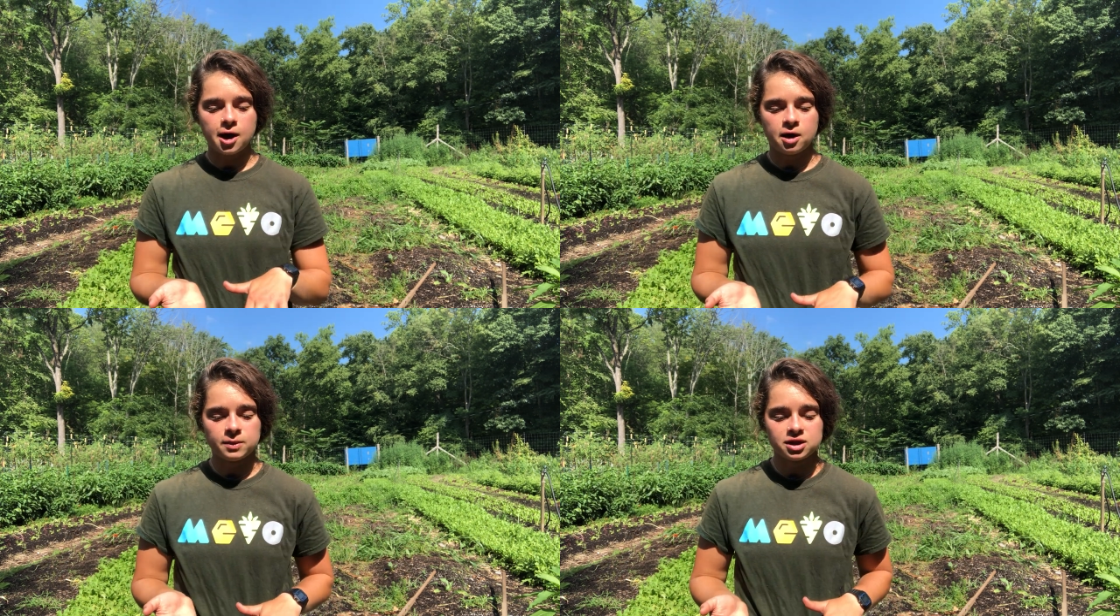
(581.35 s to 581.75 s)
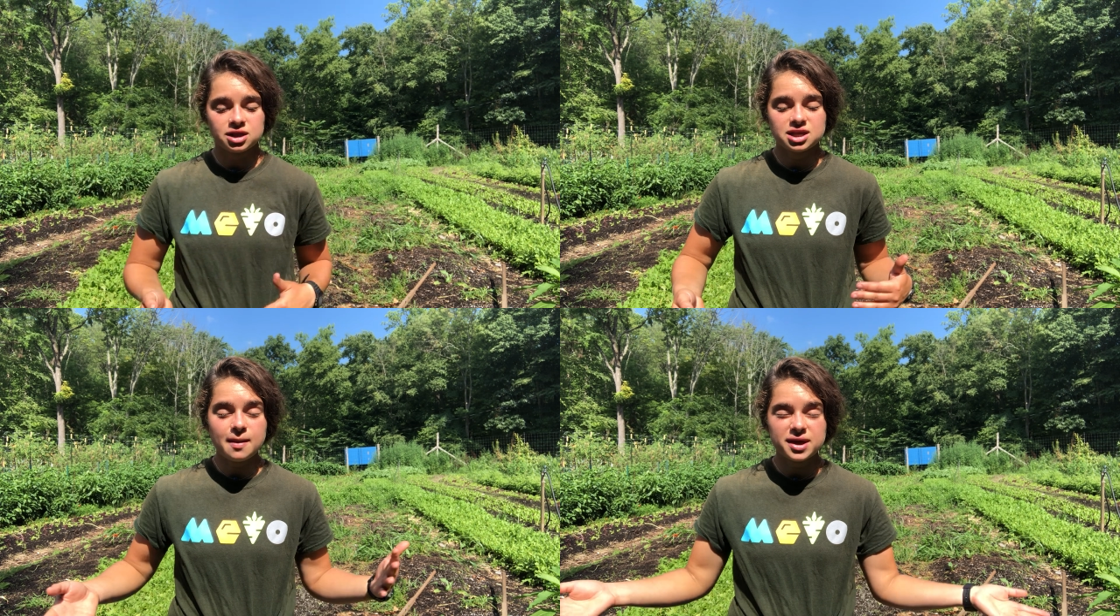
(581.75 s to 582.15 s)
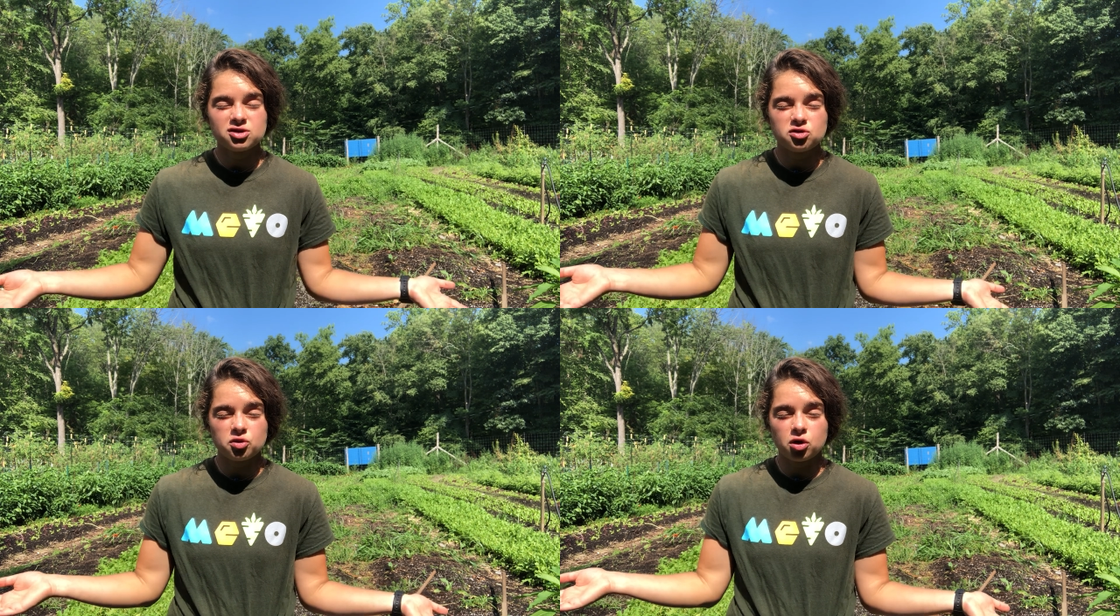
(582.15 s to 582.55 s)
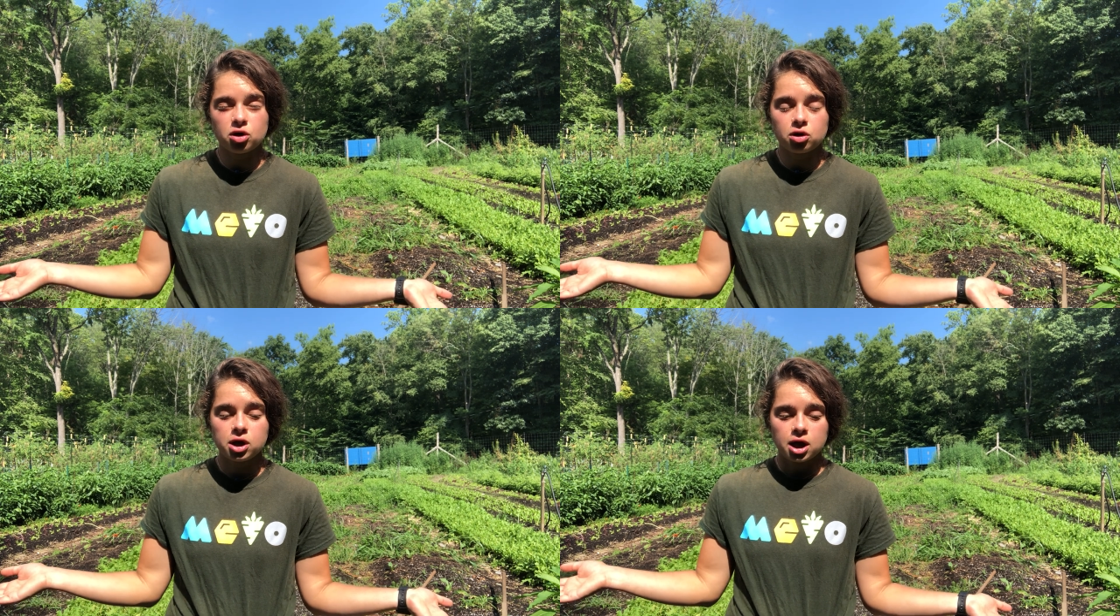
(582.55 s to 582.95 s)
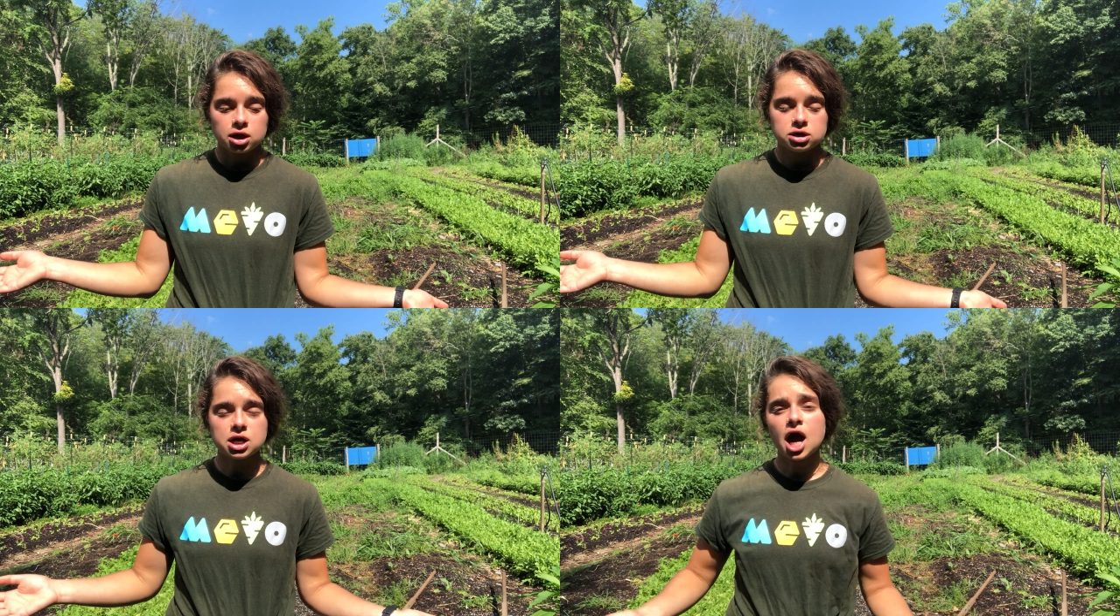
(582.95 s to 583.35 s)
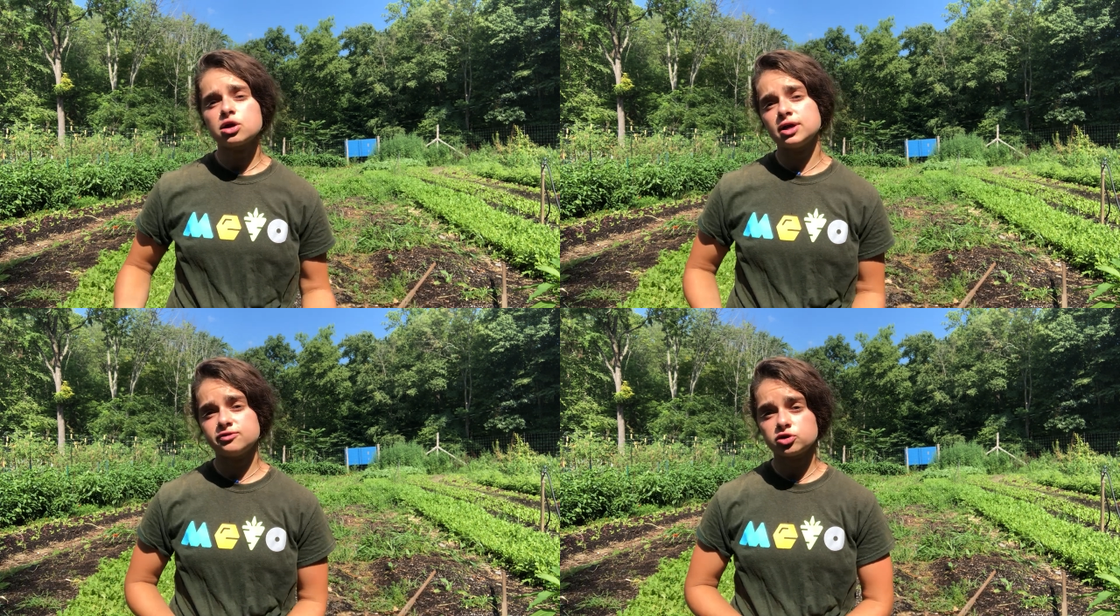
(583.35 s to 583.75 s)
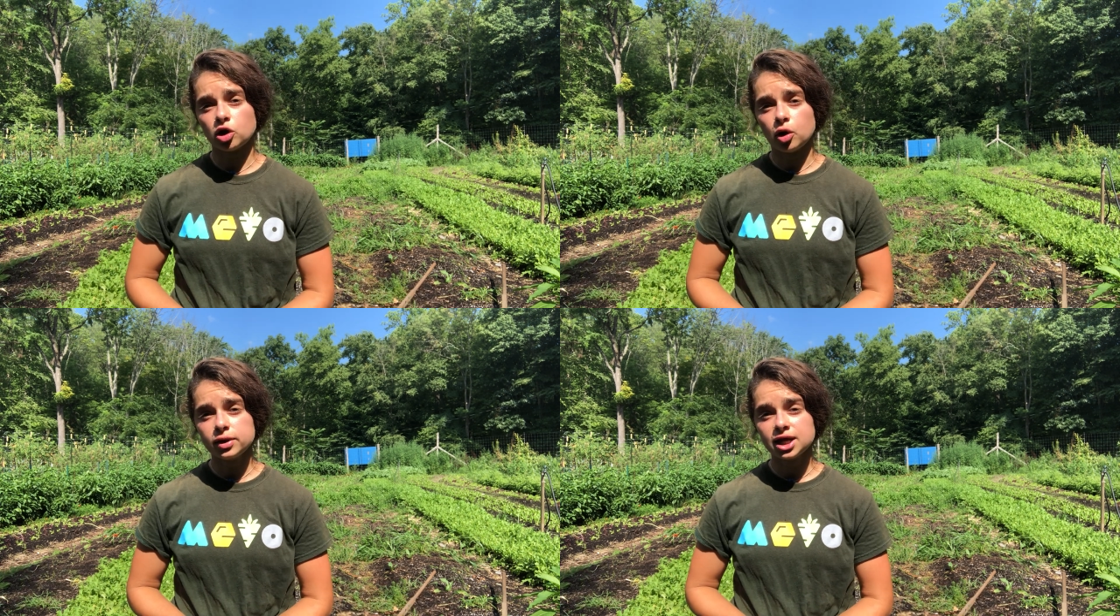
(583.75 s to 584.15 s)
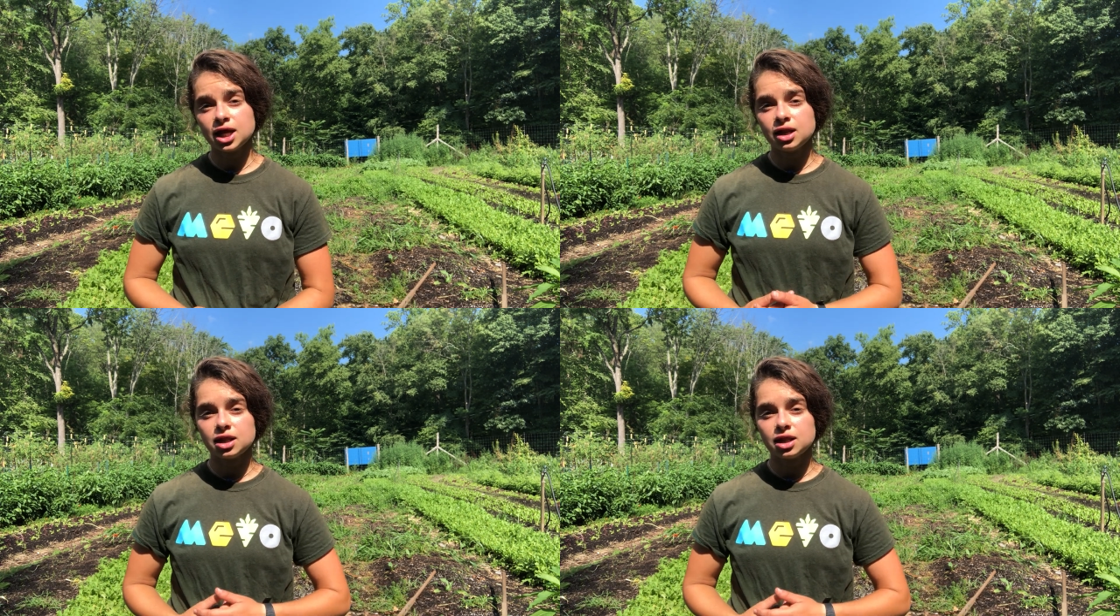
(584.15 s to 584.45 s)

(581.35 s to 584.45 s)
and then that makes the soil not great for growing it,